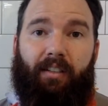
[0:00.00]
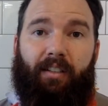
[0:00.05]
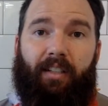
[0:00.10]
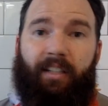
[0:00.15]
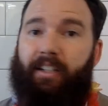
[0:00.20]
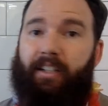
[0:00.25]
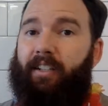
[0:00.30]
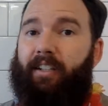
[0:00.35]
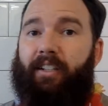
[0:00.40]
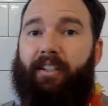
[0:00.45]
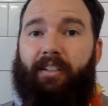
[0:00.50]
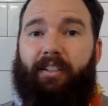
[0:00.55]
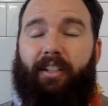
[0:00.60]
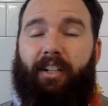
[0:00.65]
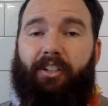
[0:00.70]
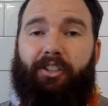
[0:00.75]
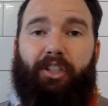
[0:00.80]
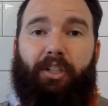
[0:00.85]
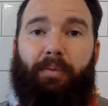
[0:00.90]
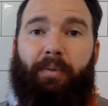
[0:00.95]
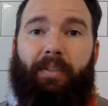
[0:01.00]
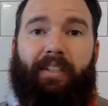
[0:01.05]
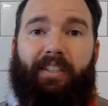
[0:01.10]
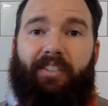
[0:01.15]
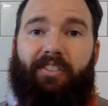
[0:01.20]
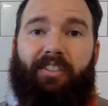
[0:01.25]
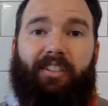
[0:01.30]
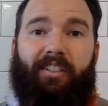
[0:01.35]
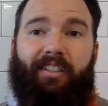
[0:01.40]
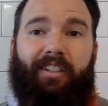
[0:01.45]
in a country we'd
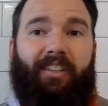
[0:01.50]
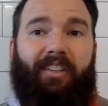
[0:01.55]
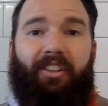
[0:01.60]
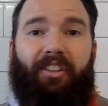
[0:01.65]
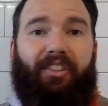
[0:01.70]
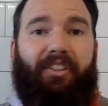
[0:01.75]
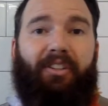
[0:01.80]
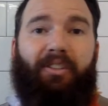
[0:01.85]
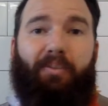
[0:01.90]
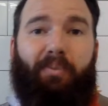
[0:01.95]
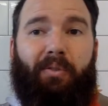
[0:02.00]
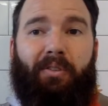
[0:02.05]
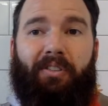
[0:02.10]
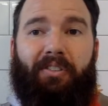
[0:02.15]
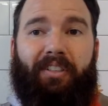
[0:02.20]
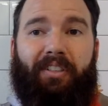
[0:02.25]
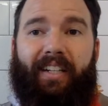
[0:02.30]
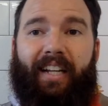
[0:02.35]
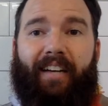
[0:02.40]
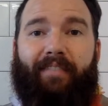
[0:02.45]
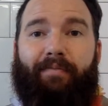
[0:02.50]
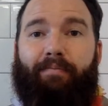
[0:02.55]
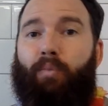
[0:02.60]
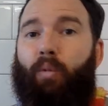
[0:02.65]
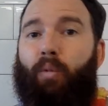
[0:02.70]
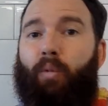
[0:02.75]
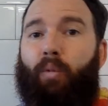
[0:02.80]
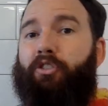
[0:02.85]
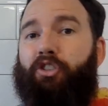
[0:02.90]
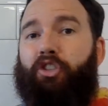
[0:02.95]
consider in the third world can have
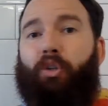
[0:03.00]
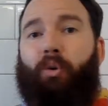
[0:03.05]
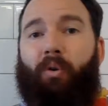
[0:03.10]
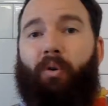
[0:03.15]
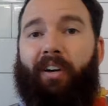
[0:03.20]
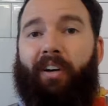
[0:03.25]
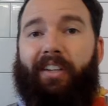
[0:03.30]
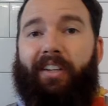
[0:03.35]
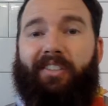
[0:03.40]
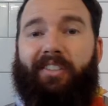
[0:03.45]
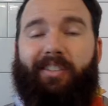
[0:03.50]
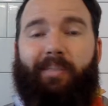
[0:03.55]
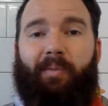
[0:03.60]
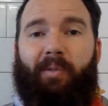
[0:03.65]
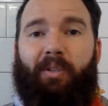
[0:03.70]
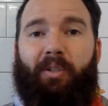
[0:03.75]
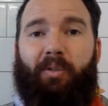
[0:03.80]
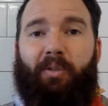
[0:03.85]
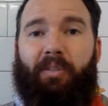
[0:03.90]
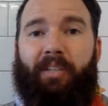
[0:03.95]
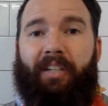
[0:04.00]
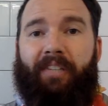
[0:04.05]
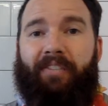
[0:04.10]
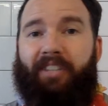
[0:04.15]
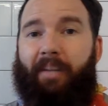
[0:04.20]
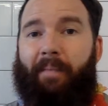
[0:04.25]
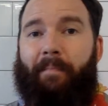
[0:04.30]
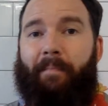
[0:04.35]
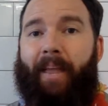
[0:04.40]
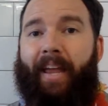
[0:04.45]
more joy than someone who lives
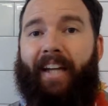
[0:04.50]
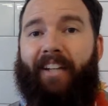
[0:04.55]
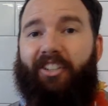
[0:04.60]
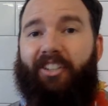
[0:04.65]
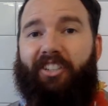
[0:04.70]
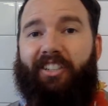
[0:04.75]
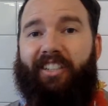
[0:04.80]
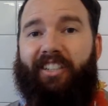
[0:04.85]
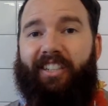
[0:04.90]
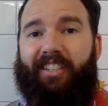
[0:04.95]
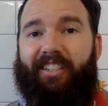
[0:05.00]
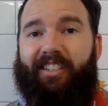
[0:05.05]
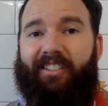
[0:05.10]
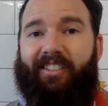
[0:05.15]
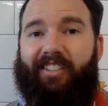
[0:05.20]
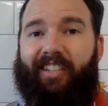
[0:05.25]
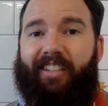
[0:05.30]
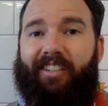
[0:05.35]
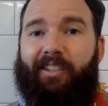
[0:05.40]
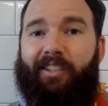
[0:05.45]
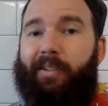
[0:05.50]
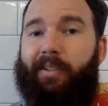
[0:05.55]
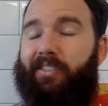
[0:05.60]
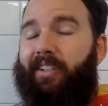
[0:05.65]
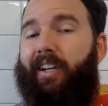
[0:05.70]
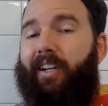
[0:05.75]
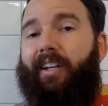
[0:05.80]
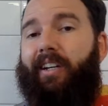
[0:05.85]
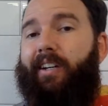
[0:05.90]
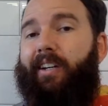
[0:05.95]
in a mansion here in St. Louis,
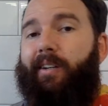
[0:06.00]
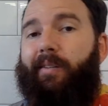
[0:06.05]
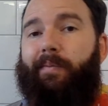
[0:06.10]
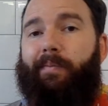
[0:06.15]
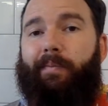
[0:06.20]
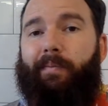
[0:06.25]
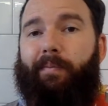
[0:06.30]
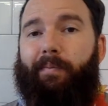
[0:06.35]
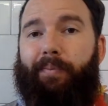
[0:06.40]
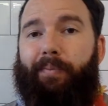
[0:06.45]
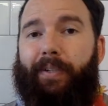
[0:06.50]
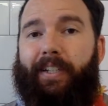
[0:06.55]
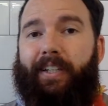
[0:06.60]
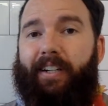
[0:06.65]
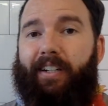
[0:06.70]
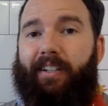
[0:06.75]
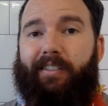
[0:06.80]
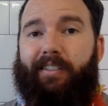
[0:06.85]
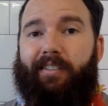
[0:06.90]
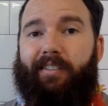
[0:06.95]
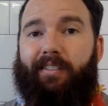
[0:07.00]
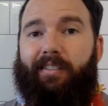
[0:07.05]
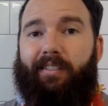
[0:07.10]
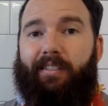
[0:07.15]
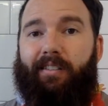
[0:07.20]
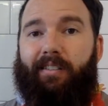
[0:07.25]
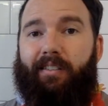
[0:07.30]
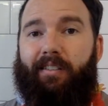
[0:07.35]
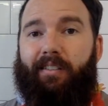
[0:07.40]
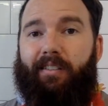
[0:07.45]
because
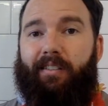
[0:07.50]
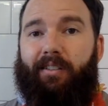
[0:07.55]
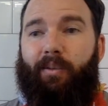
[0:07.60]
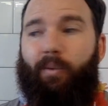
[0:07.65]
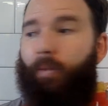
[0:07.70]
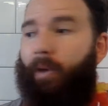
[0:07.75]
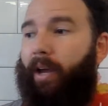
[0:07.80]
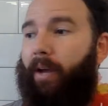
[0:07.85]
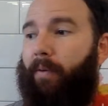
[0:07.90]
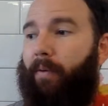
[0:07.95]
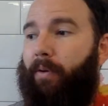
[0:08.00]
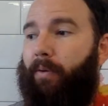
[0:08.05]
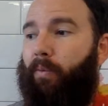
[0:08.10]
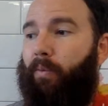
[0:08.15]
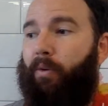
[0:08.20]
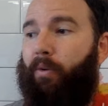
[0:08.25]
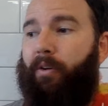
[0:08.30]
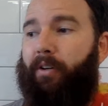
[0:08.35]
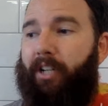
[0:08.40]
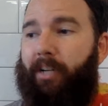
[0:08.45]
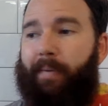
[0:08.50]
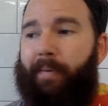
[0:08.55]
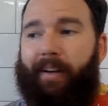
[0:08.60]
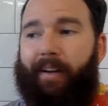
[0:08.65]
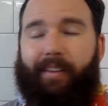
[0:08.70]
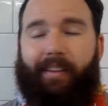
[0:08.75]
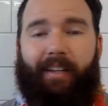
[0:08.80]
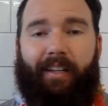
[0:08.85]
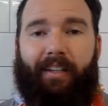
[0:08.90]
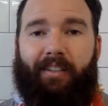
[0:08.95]
the way we worry
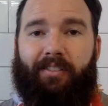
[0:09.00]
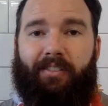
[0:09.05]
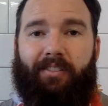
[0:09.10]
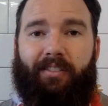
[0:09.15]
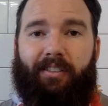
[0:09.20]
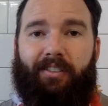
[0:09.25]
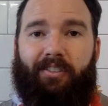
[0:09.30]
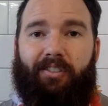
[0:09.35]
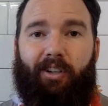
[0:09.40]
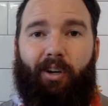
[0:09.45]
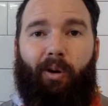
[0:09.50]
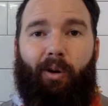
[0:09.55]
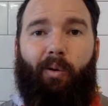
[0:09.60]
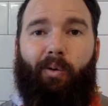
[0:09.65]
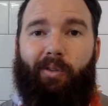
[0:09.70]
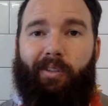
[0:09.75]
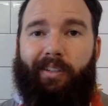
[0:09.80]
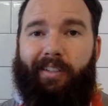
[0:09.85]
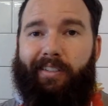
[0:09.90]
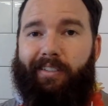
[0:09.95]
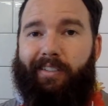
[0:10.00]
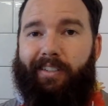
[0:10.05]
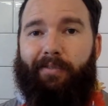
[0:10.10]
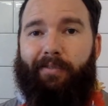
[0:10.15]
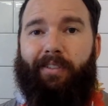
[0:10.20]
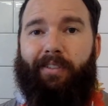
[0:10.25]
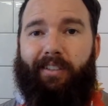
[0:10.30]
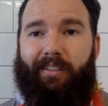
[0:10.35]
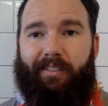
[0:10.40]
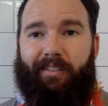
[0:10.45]
about things looks totally
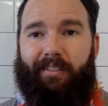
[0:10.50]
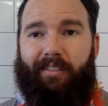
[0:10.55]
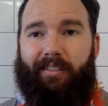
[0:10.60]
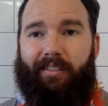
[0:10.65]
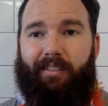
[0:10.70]
different.